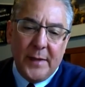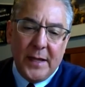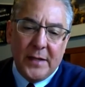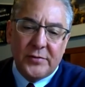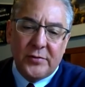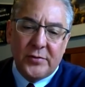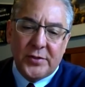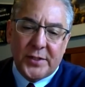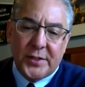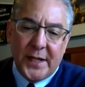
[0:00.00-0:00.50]
and
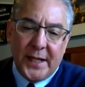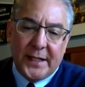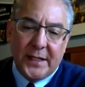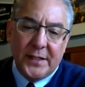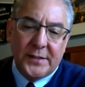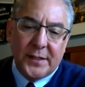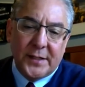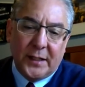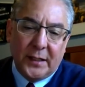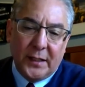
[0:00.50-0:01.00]
measures
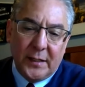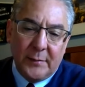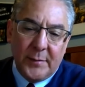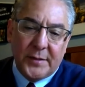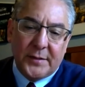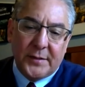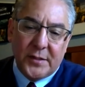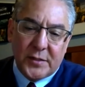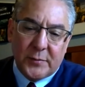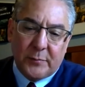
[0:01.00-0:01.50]
taken to
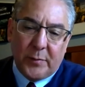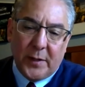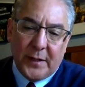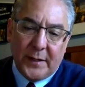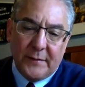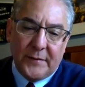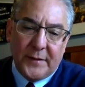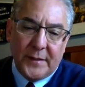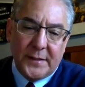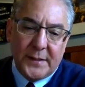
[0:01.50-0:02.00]
limit the
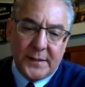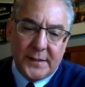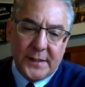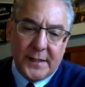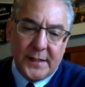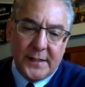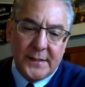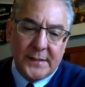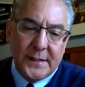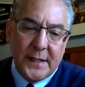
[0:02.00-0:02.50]
spread of the
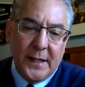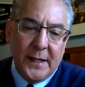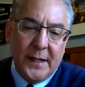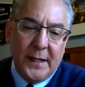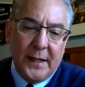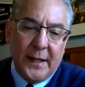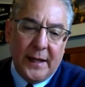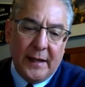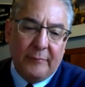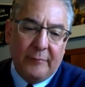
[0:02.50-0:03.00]
disease
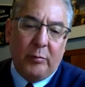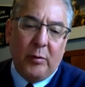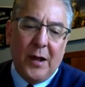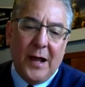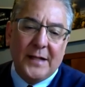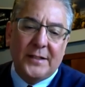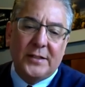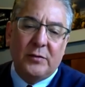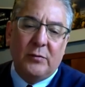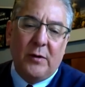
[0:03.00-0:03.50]
have
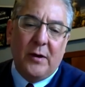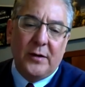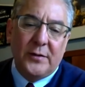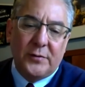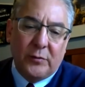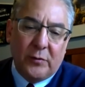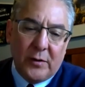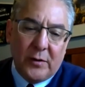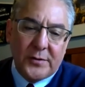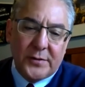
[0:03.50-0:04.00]
brought to
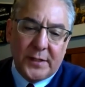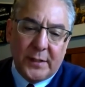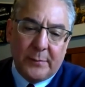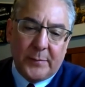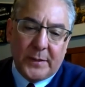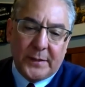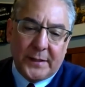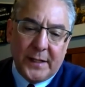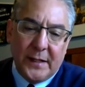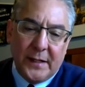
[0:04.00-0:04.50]
our
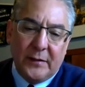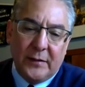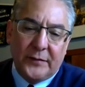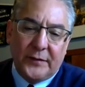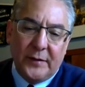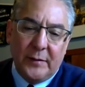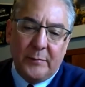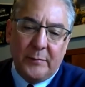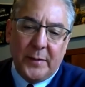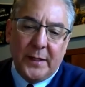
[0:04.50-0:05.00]
doorstep at the
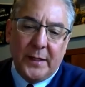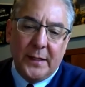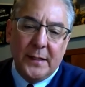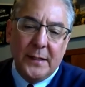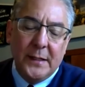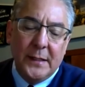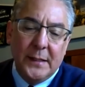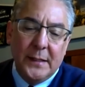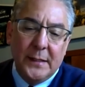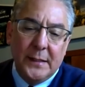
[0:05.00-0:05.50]

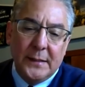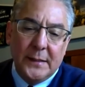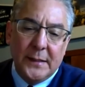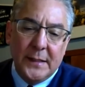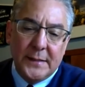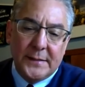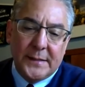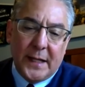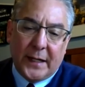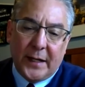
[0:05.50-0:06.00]
LCB
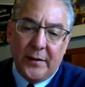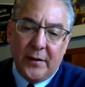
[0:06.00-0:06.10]
is